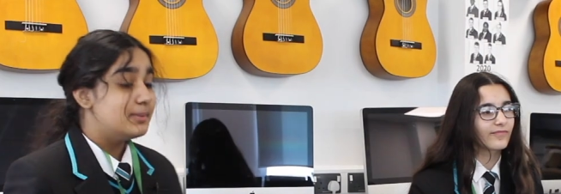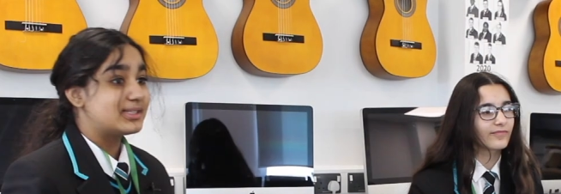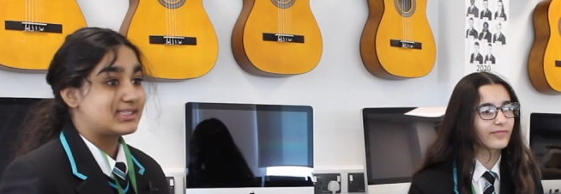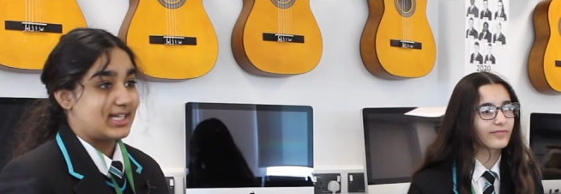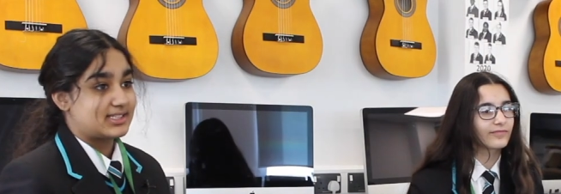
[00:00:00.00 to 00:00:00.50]

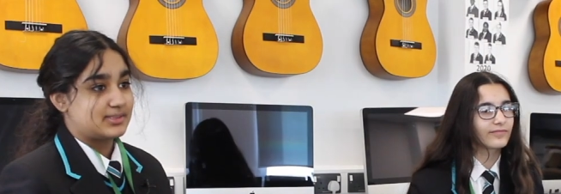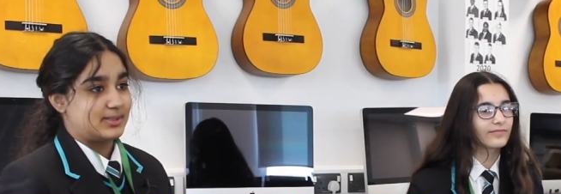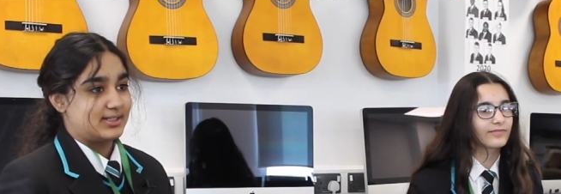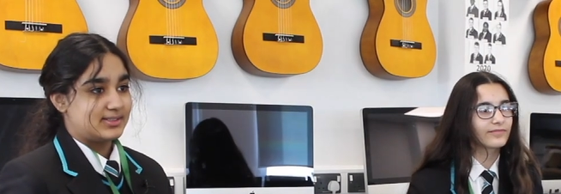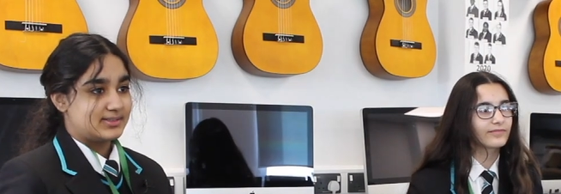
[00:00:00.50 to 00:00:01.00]
Speaker 1: Miss
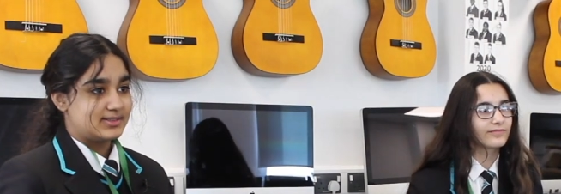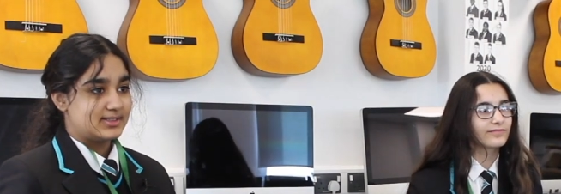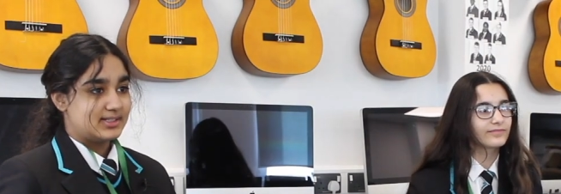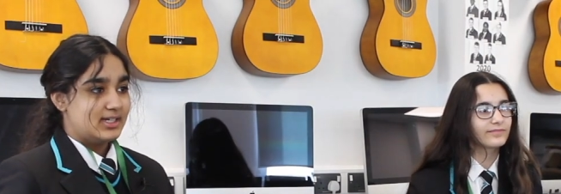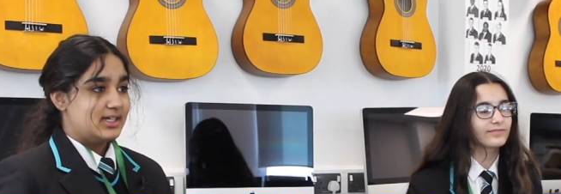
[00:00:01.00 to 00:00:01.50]
Latimer,
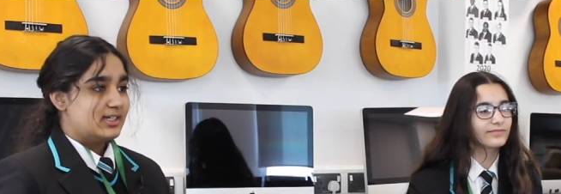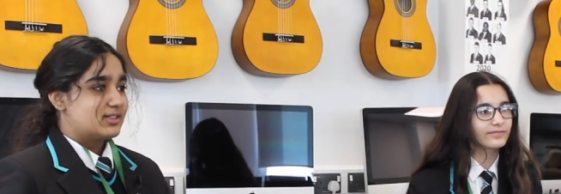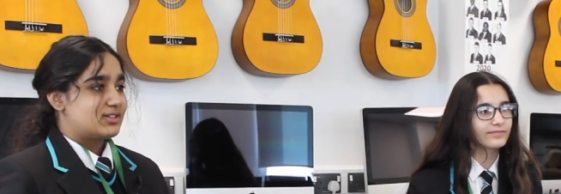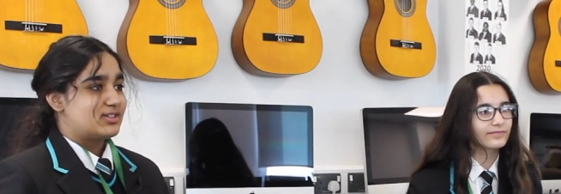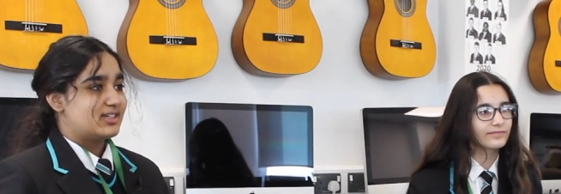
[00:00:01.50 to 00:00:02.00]

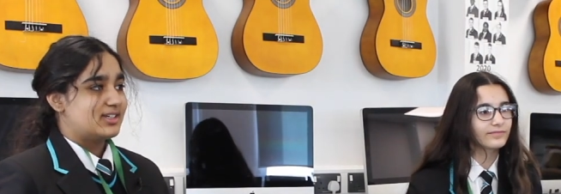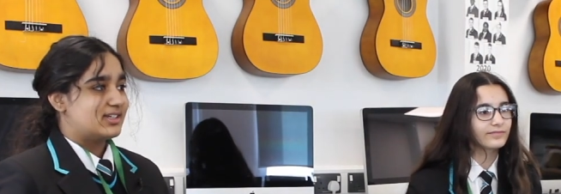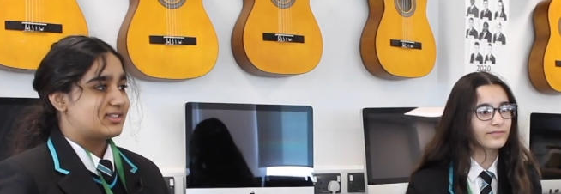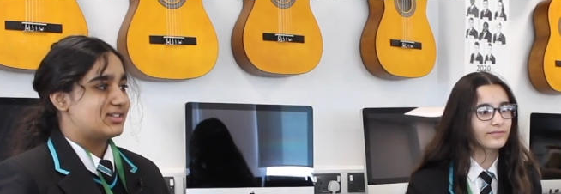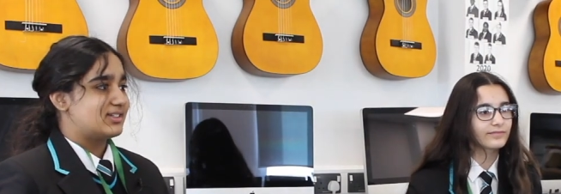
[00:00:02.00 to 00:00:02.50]
she
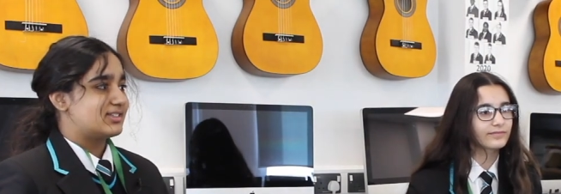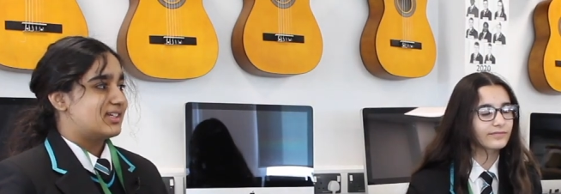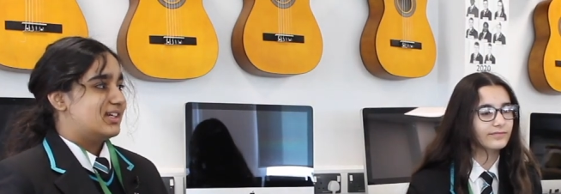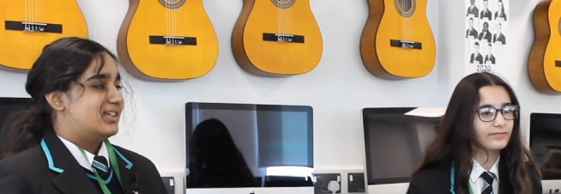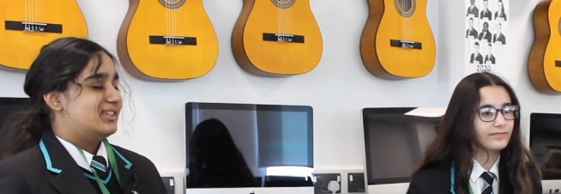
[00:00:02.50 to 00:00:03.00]
is just
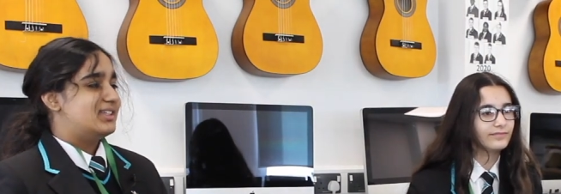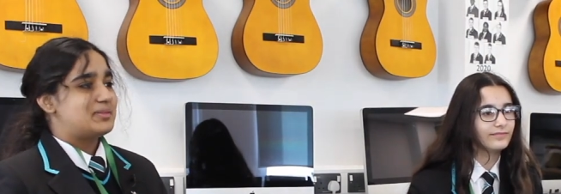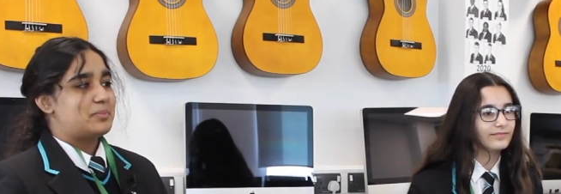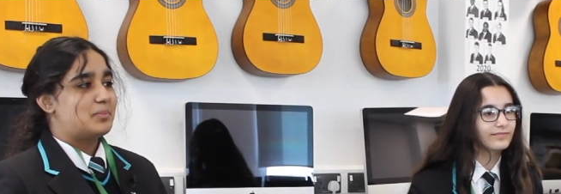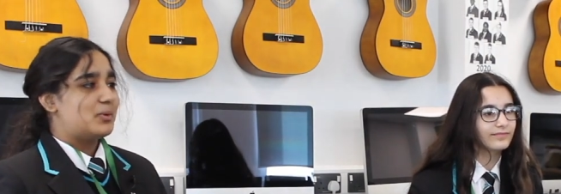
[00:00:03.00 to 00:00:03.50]
this
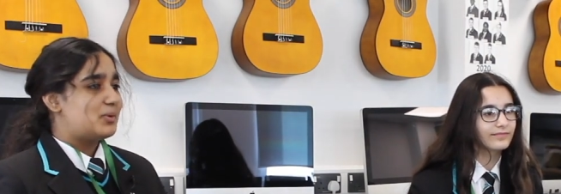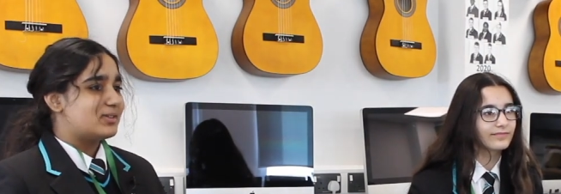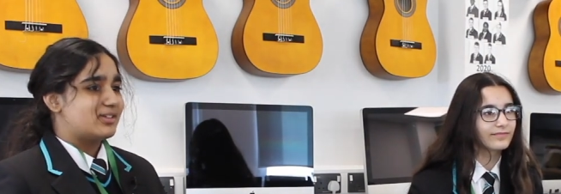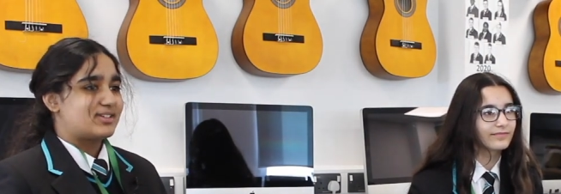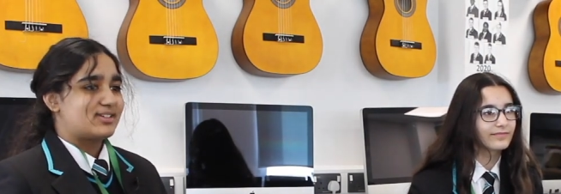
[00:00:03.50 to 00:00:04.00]
ball
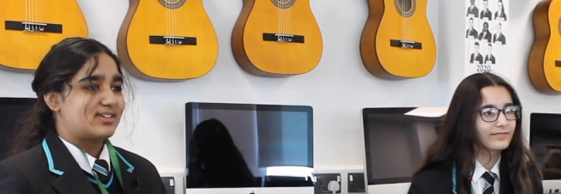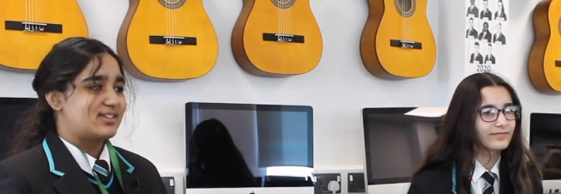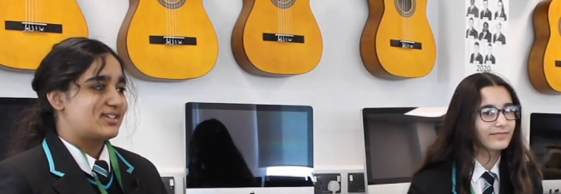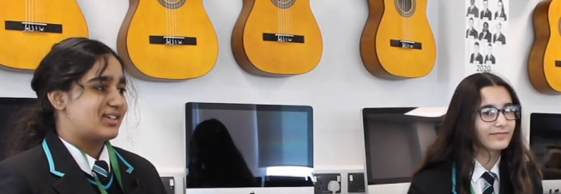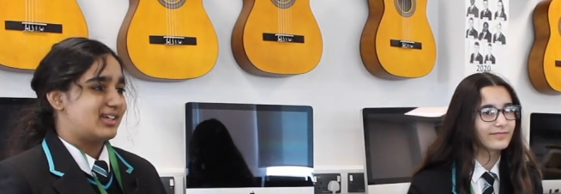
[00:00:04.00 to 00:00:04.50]
of
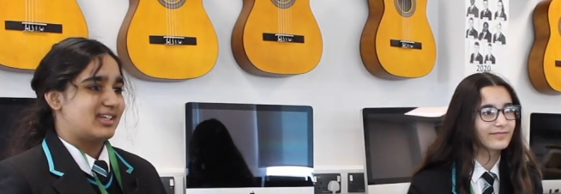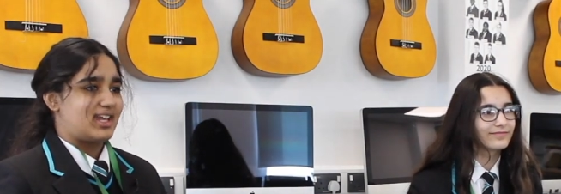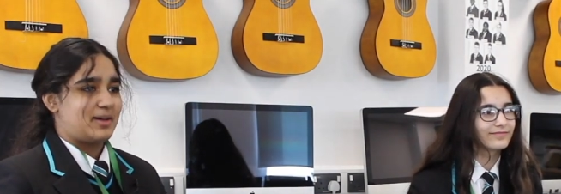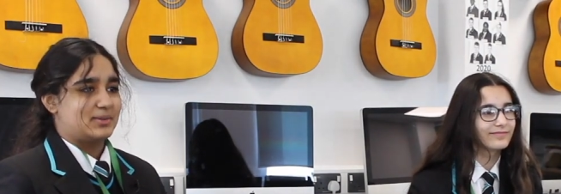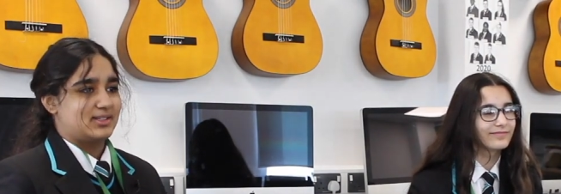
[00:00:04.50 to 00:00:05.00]
sunshine and
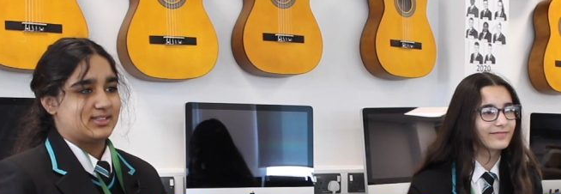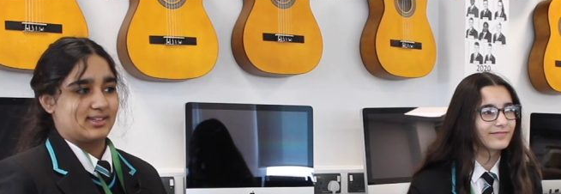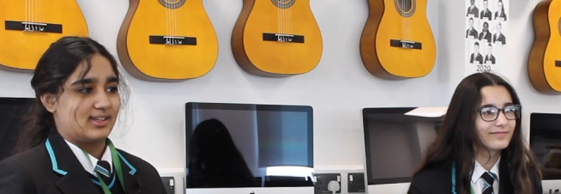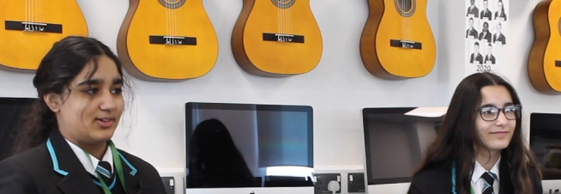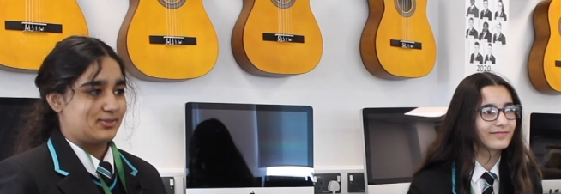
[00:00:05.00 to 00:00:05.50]
happiness
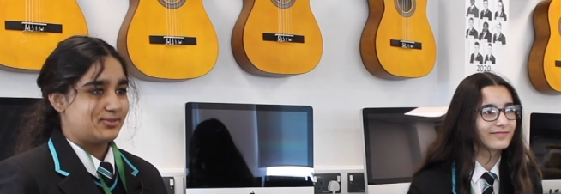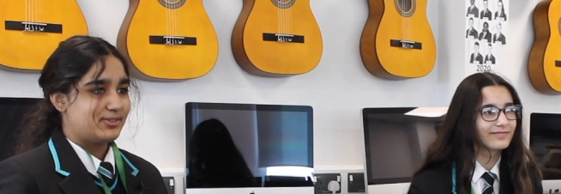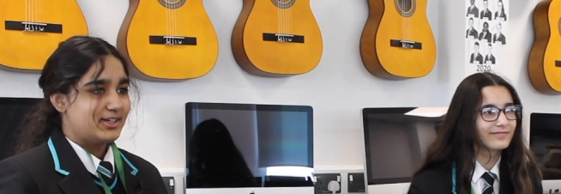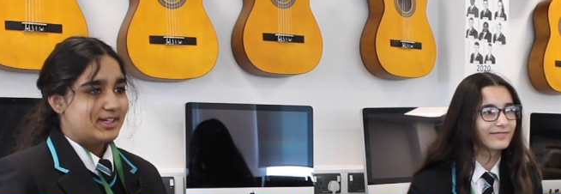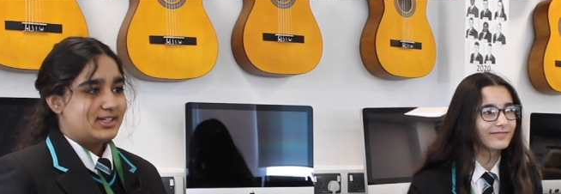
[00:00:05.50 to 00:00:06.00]
and love.
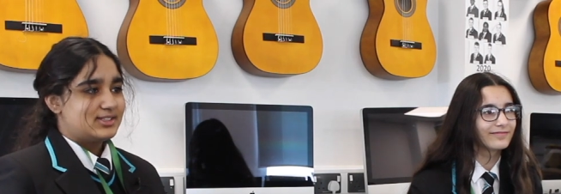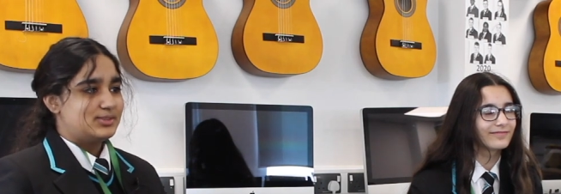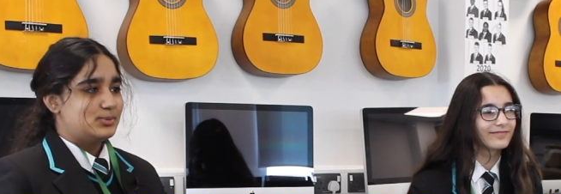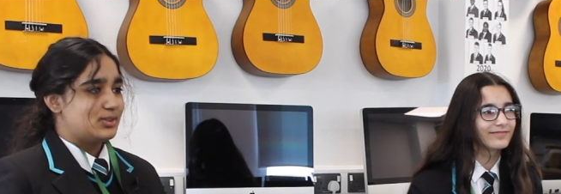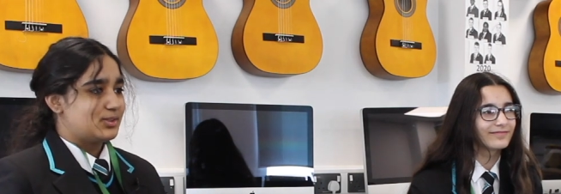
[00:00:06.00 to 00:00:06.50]

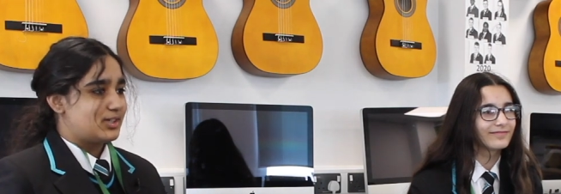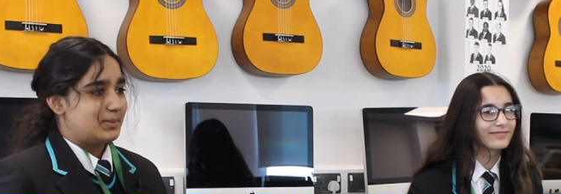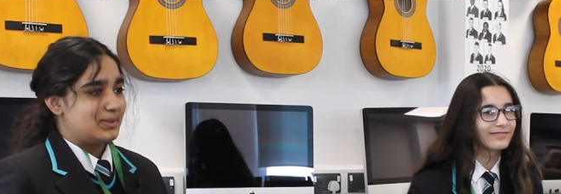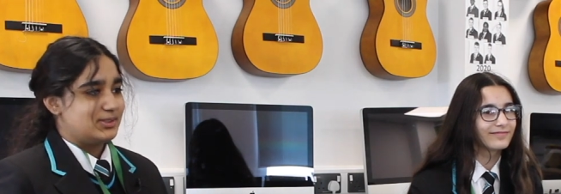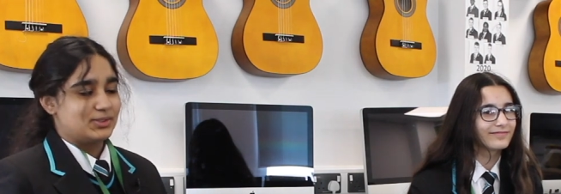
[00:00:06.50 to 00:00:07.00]
When you
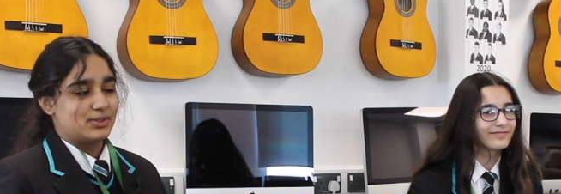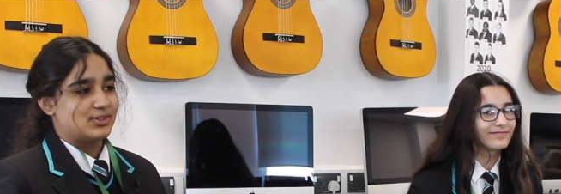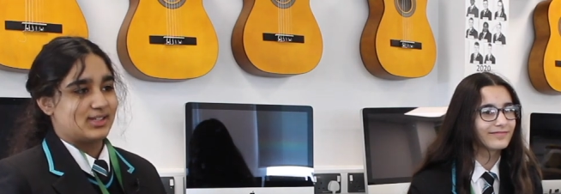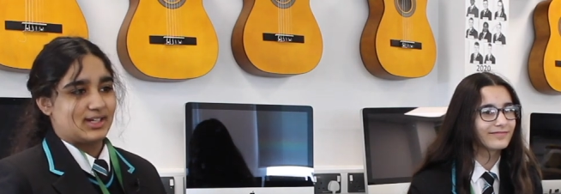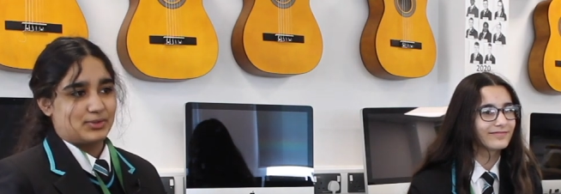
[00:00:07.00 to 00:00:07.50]
come in, you know you're
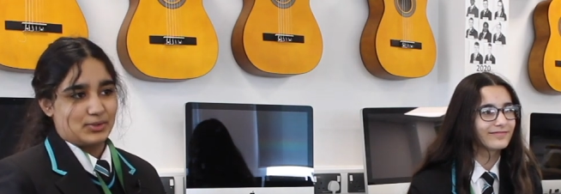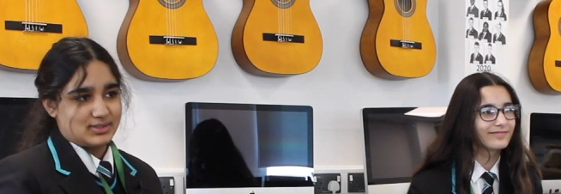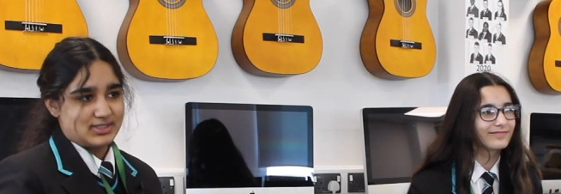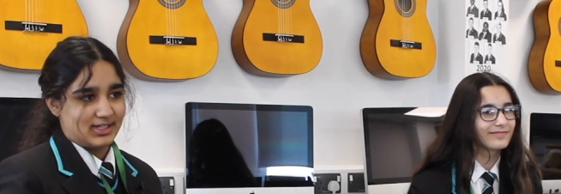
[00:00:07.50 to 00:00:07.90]
gonna have a good